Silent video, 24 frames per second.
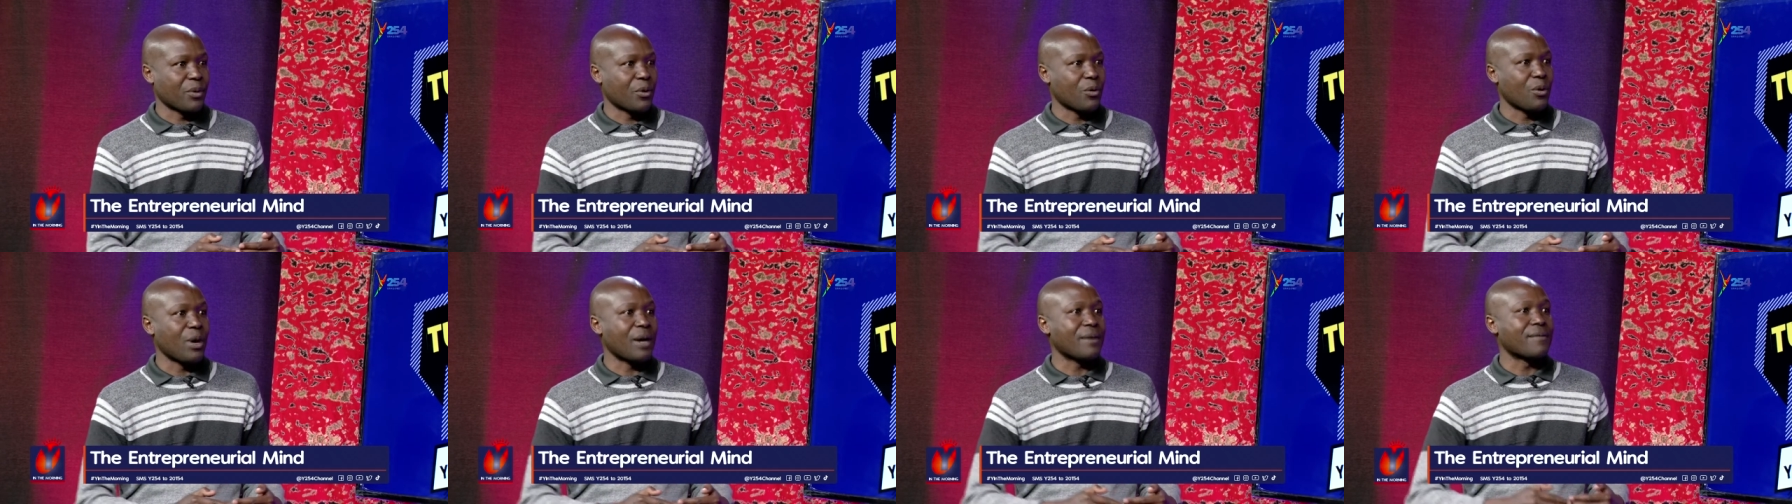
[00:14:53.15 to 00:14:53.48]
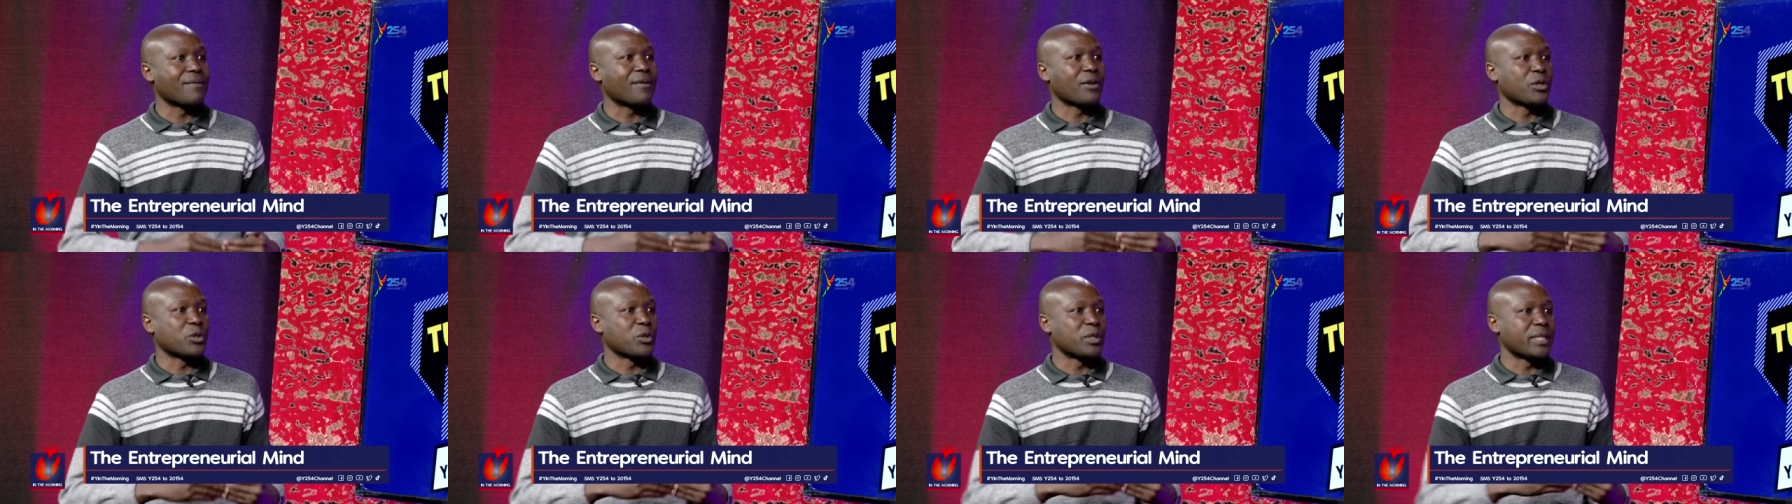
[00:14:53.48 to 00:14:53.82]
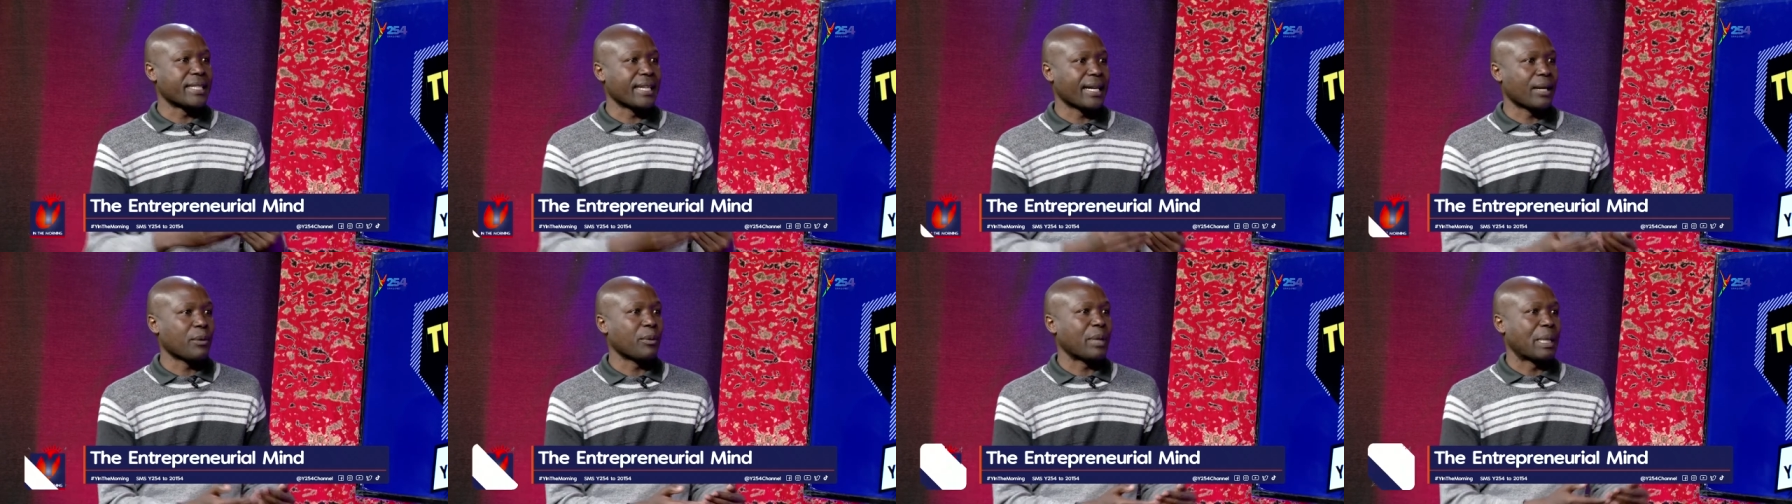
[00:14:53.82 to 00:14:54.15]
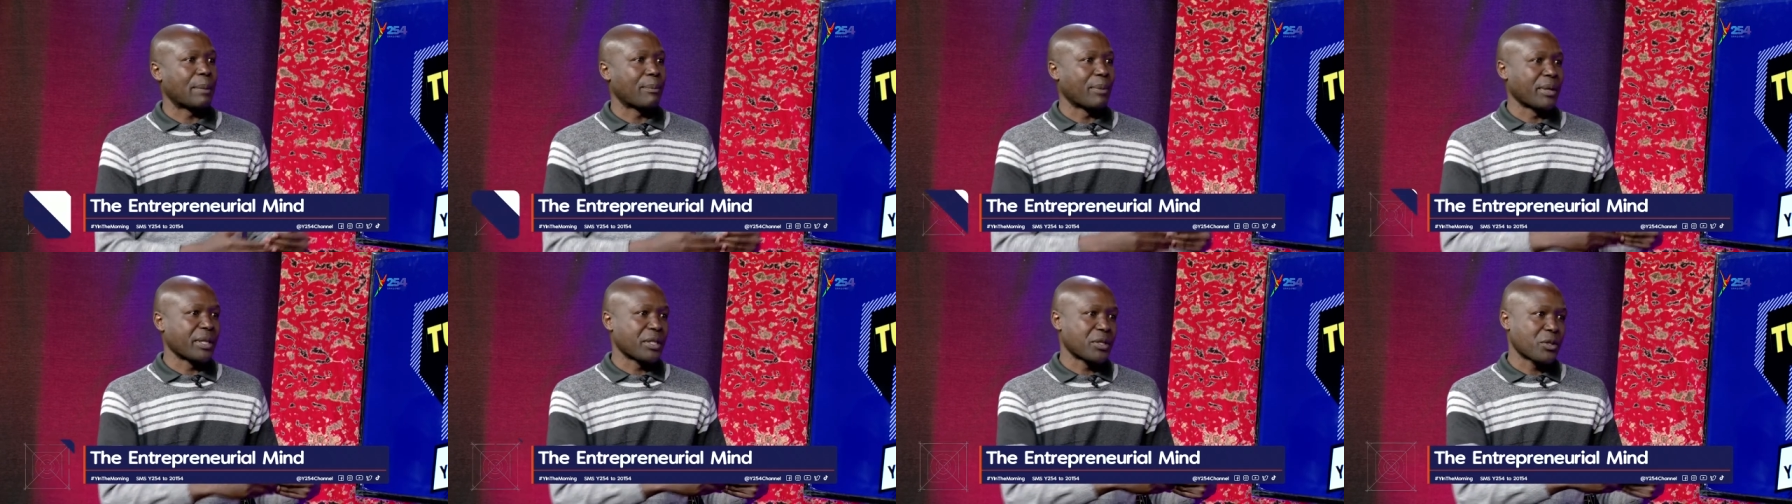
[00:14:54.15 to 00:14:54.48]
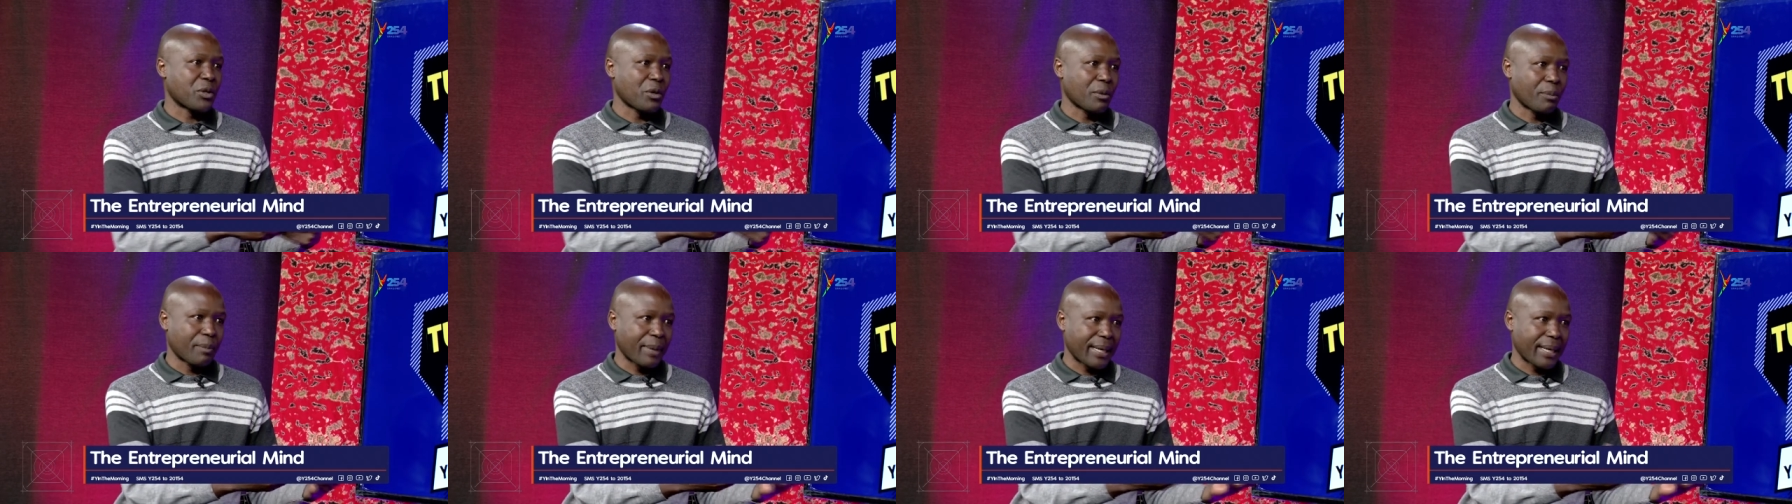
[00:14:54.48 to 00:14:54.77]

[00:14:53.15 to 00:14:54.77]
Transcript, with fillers: who have volunteered with political